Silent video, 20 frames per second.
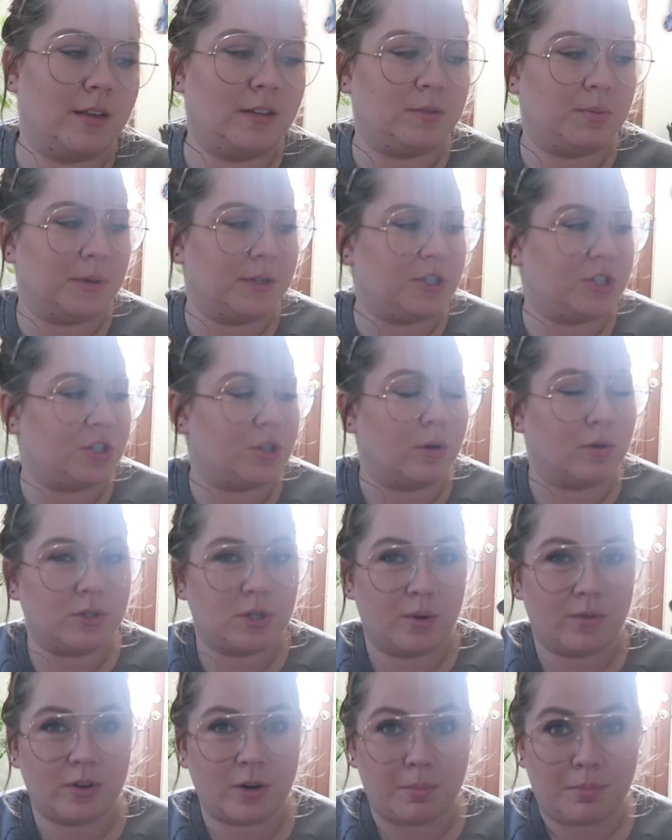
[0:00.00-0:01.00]
they switched those
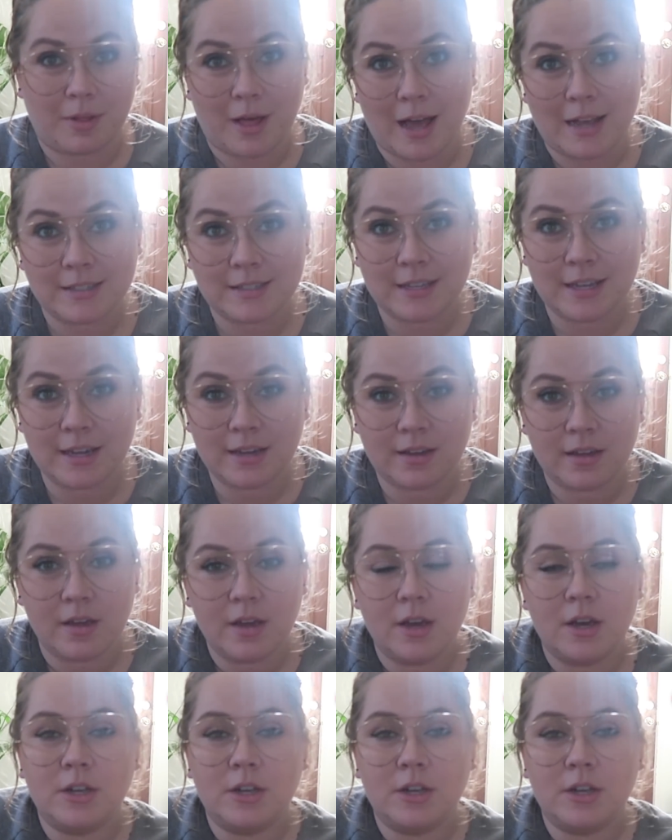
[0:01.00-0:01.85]
over to plastic.